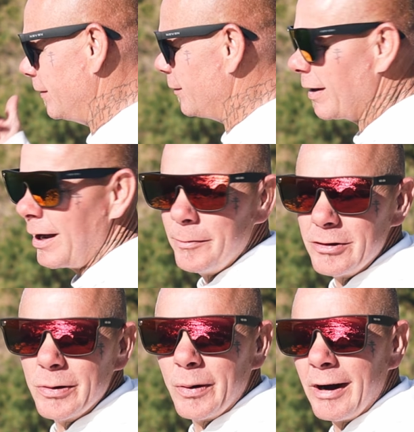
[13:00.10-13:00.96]
few
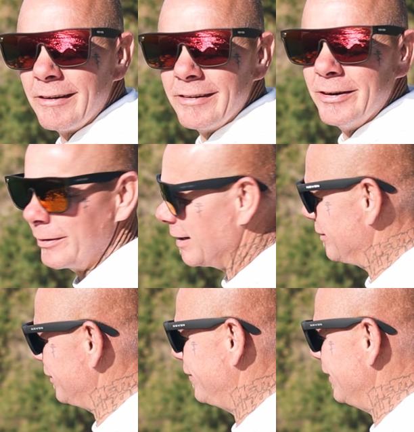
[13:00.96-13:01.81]
times you go out, you don't
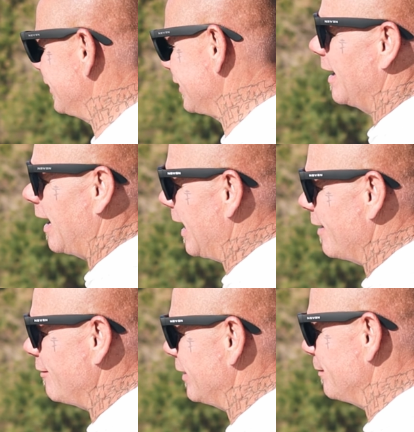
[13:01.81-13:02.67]
catch a fish. I
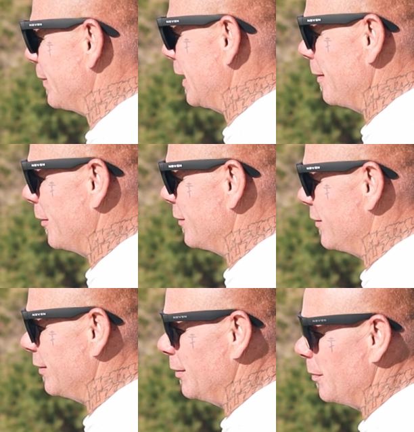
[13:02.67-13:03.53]
haven't been able
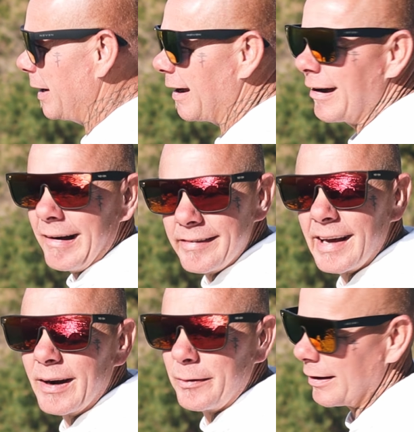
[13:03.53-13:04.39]
to make
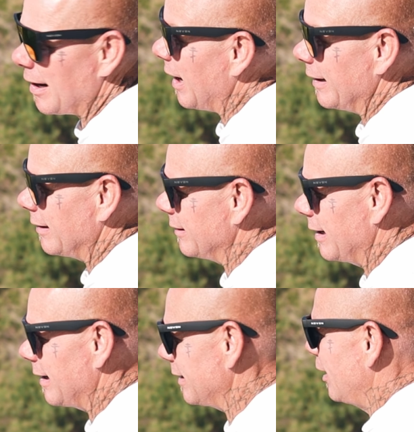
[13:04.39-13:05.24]
contact with a coyote
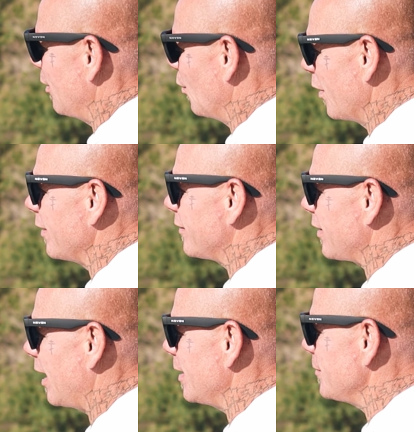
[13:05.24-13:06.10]
yet. One of the
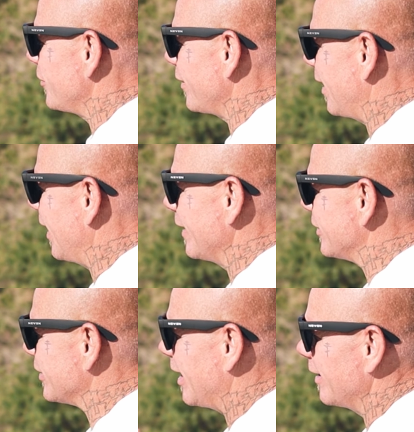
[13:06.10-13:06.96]
times I
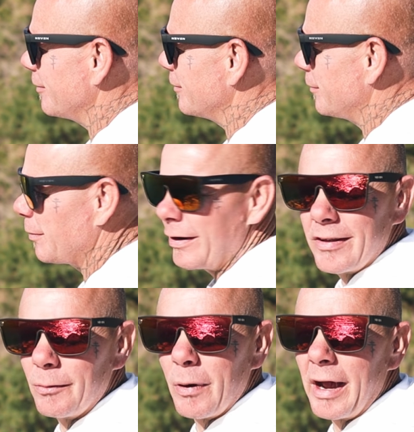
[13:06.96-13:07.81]
shot right
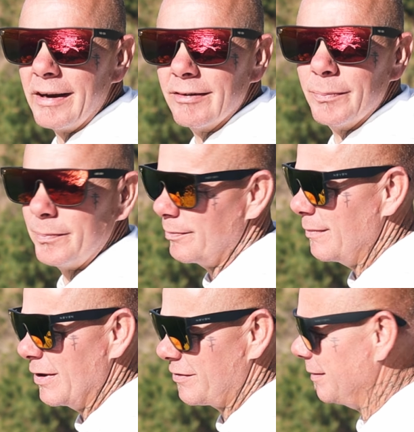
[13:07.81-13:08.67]
to the right of him, missed